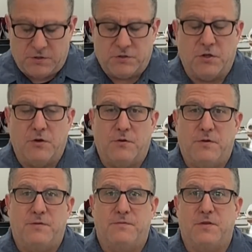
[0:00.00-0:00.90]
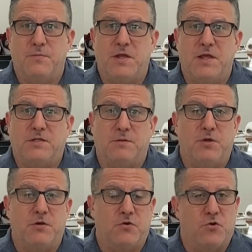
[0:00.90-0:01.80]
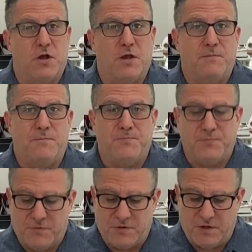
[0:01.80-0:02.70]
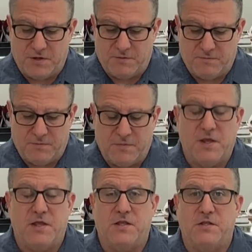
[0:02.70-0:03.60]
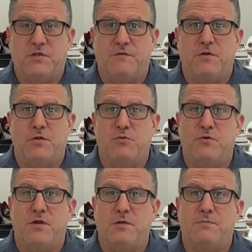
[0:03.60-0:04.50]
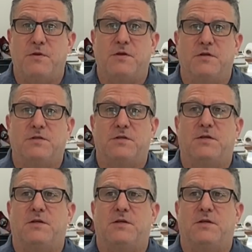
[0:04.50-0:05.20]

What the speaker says: So to me, that's a bigger crime than 1873 because,